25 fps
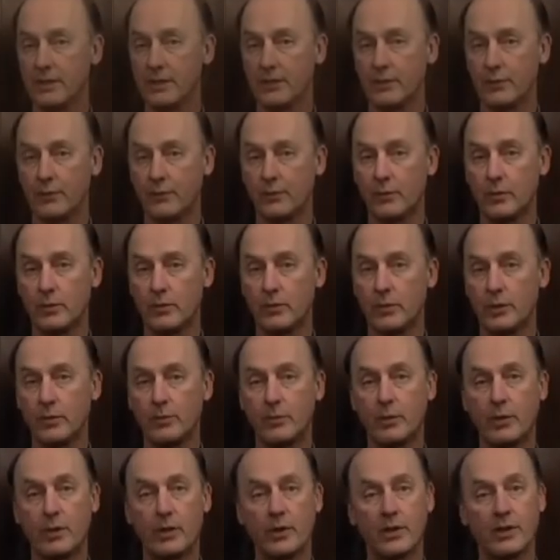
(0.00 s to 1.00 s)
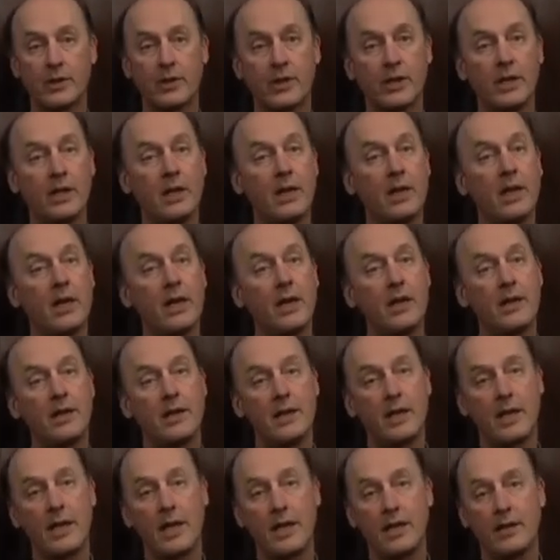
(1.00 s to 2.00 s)
in the former part
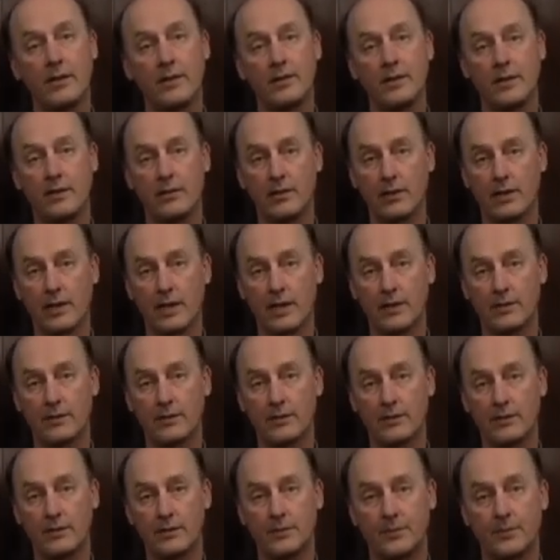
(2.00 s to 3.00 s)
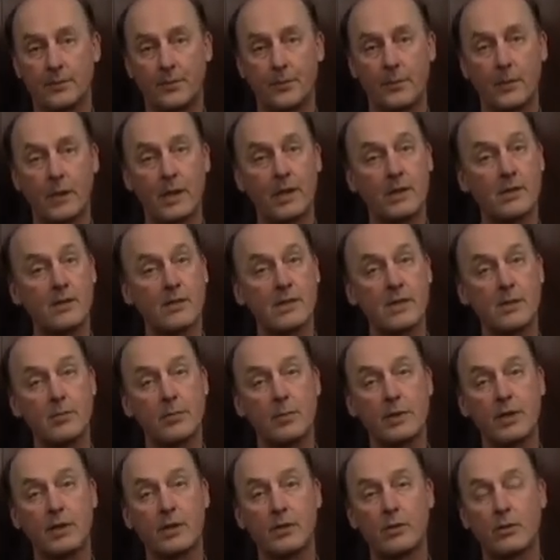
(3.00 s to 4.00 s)
and 8 in the latter, and
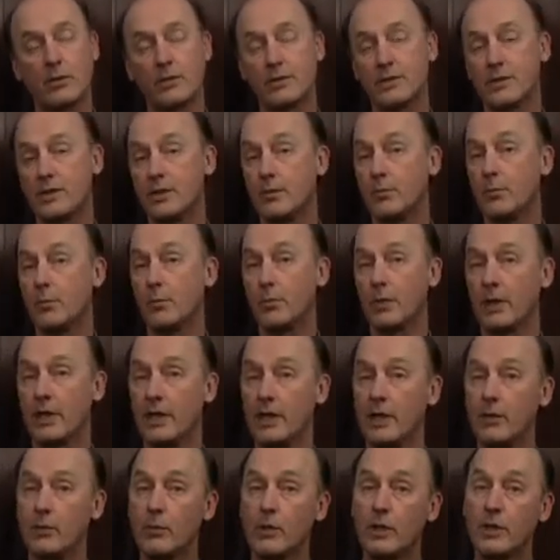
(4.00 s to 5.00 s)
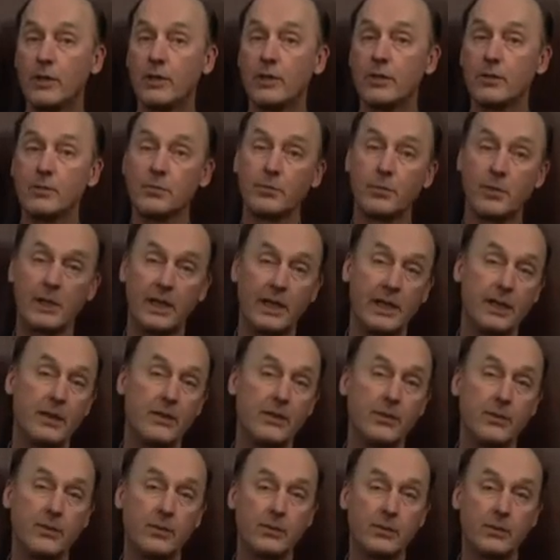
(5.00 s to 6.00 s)
simply calls them play 1, play
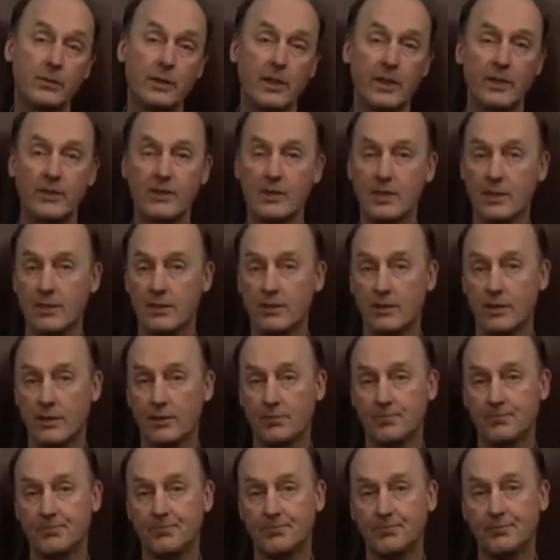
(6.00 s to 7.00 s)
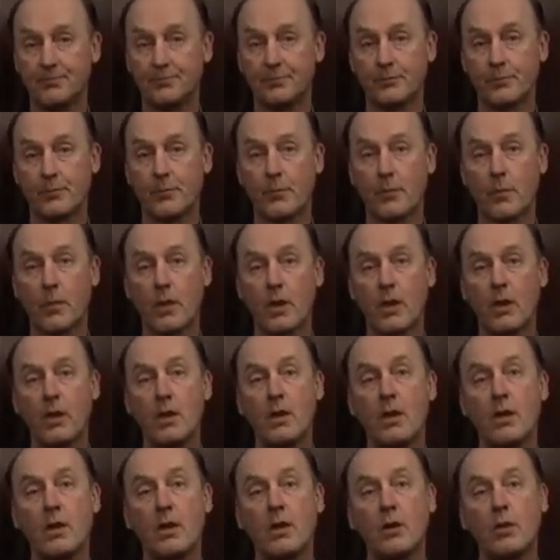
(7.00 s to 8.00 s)
2, etc.
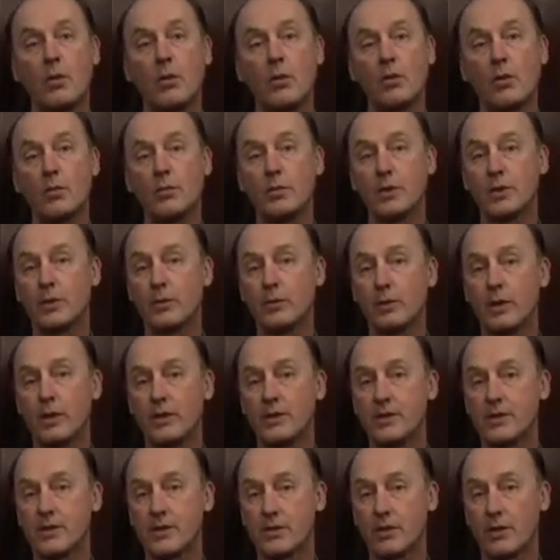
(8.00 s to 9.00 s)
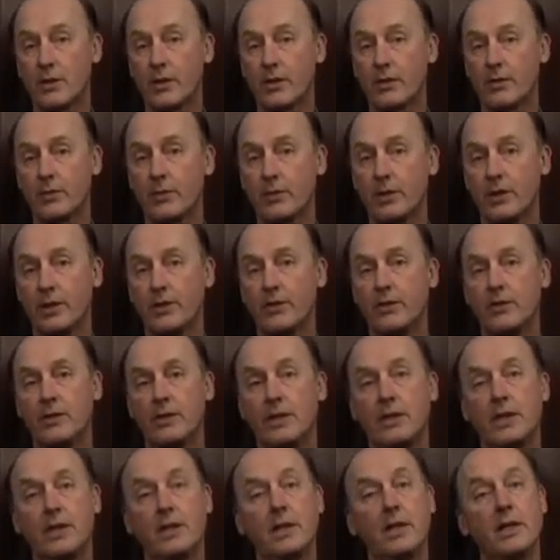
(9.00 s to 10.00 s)
All but one start with
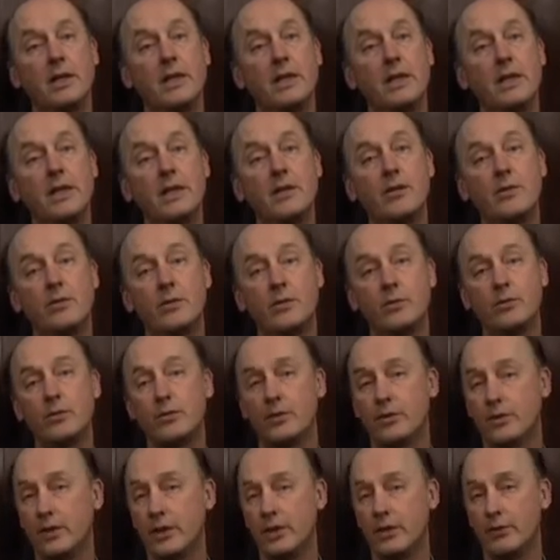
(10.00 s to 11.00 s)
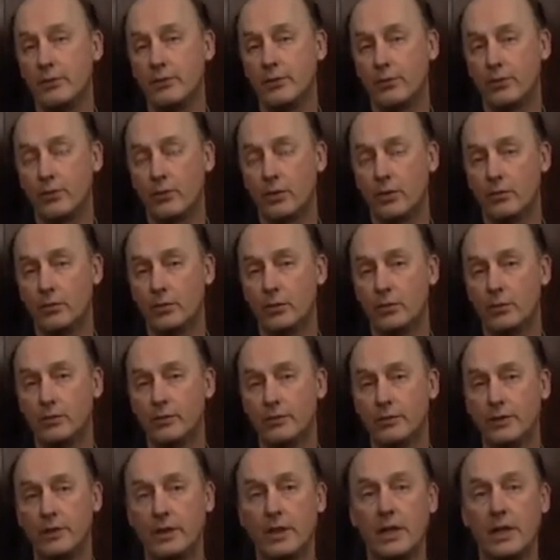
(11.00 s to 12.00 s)
the e2 to e4 move,